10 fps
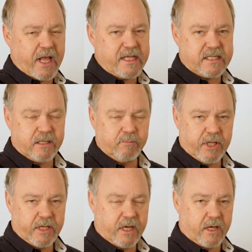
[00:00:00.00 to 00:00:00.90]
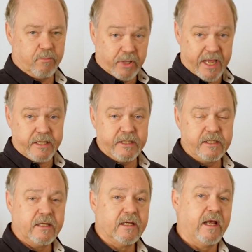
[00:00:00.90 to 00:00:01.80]
plastic blend, uh,
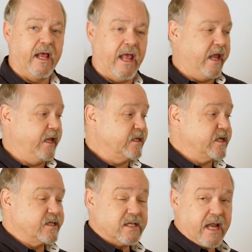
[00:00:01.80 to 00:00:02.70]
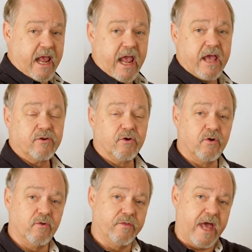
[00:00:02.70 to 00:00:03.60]
blend and it doesn't
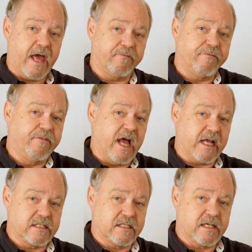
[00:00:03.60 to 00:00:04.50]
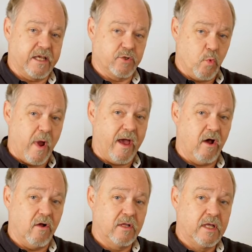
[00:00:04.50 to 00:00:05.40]
handle that flex as
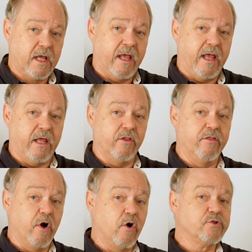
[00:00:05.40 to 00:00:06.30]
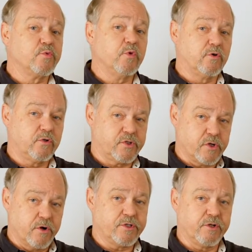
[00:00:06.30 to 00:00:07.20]
well. And those will
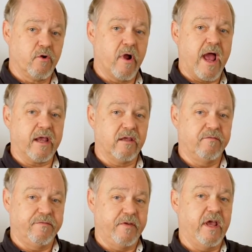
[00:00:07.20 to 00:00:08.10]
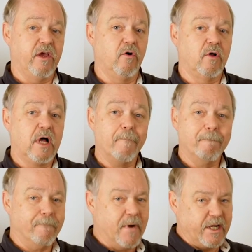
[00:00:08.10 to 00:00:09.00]
start to crack and fail
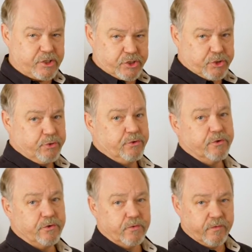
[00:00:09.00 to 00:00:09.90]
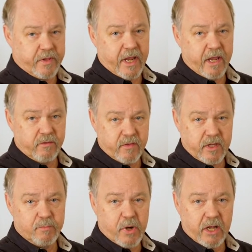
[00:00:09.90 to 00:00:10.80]
much sooner than
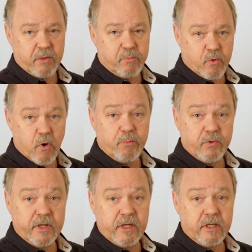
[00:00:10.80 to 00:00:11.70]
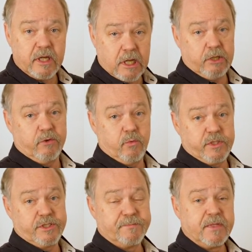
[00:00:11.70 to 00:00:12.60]
the polypropylene colored
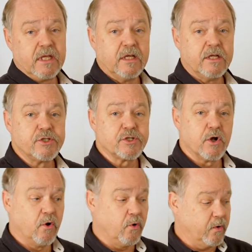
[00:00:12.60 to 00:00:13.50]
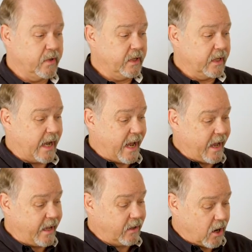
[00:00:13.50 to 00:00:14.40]
ones. So
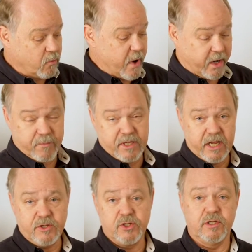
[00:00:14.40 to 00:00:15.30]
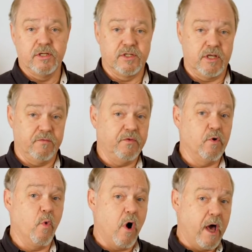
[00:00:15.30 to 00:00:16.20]
I, our recommendation is if you
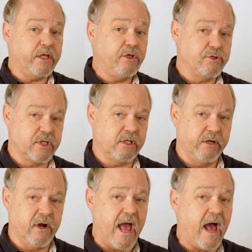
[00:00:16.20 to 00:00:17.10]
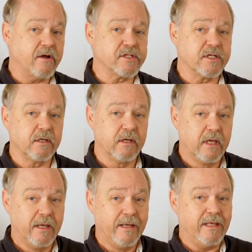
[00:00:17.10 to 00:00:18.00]
want to use a clear housing,
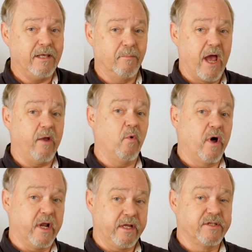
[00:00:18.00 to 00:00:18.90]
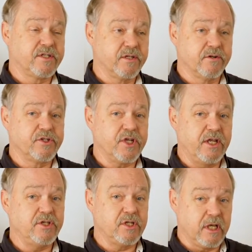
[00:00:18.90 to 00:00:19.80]
you might want to consider
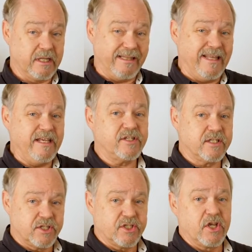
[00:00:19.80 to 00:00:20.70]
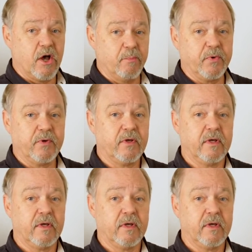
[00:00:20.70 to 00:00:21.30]
changing at least the sump